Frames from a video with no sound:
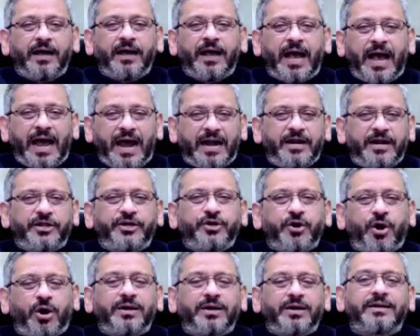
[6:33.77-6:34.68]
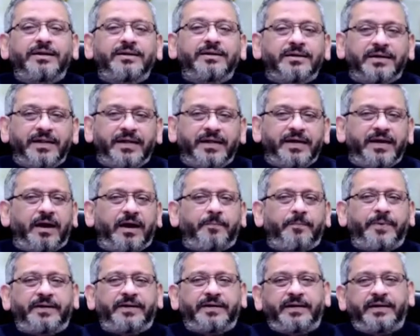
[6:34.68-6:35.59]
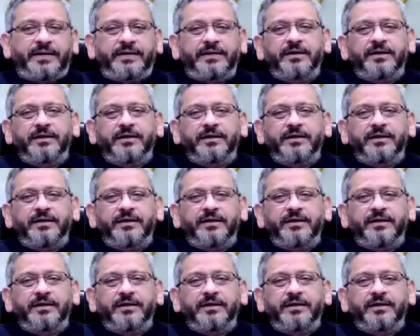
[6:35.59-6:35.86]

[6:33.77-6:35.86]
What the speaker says: and your learning appetite